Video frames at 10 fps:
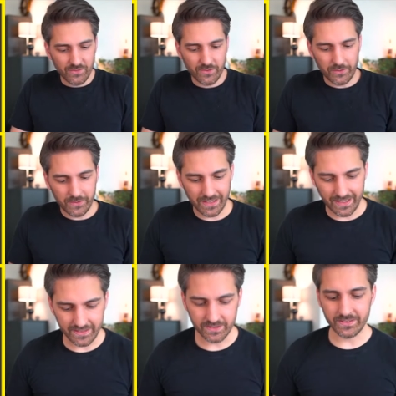all, they
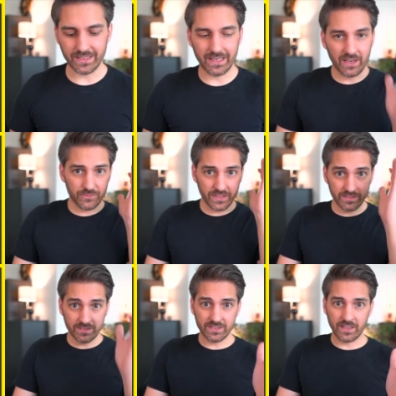land on the
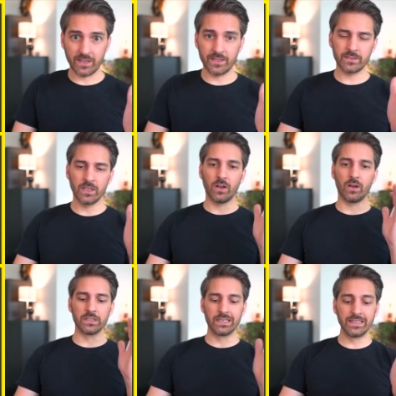left-hand side
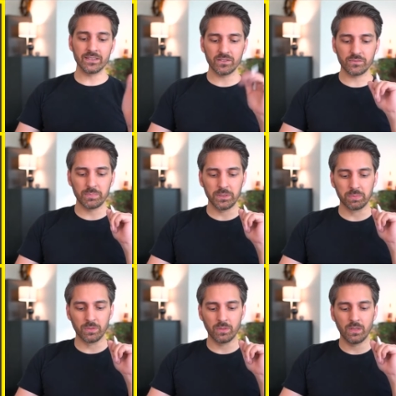on a list of
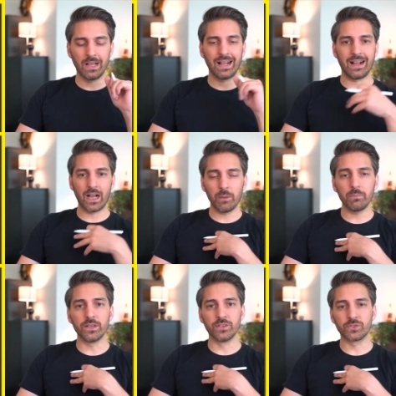people
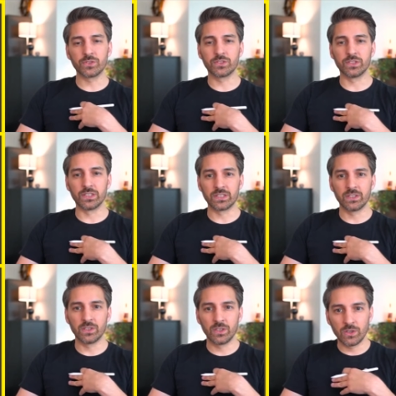I'm interested
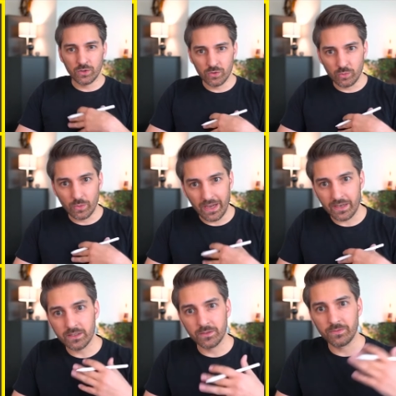to
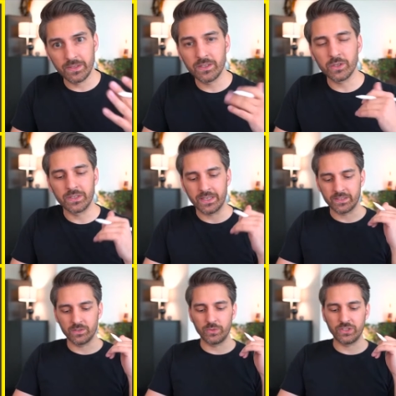actively connect
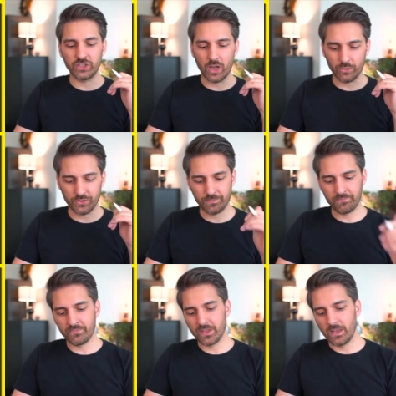and reach out.
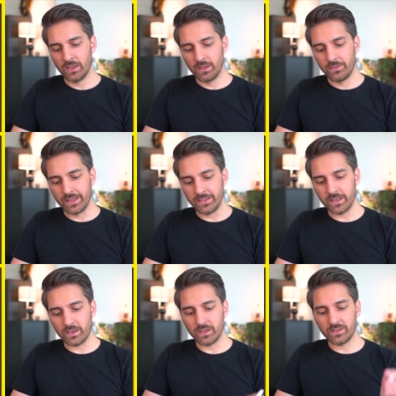Then
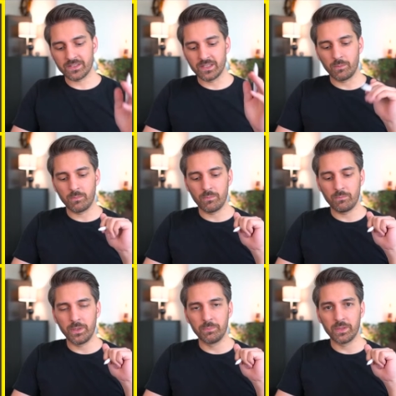there are some
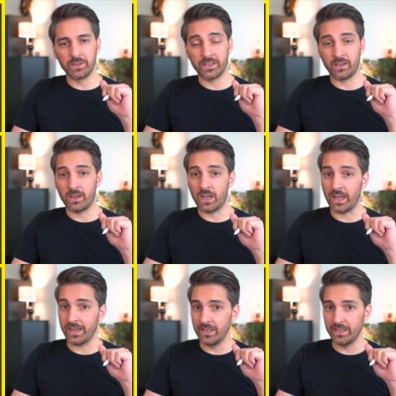people that are
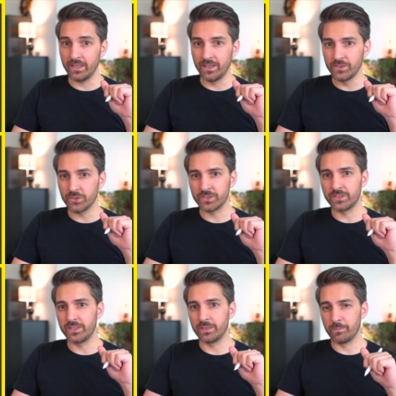highly interesting. In